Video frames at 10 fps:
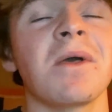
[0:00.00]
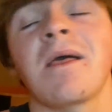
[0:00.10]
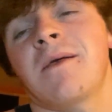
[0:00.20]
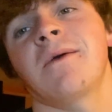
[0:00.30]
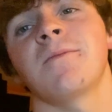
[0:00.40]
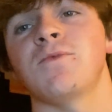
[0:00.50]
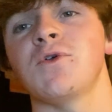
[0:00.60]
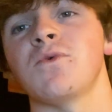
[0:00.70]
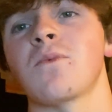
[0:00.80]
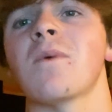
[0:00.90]
weaknesses?
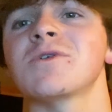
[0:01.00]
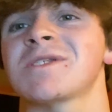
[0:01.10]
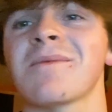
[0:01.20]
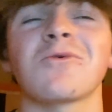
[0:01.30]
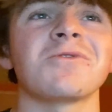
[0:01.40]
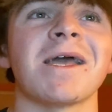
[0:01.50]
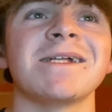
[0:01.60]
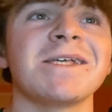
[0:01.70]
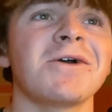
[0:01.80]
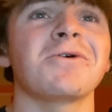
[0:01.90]
dude, what would a typical day
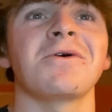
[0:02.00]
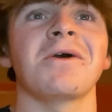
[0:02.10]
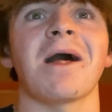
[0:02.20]
entail?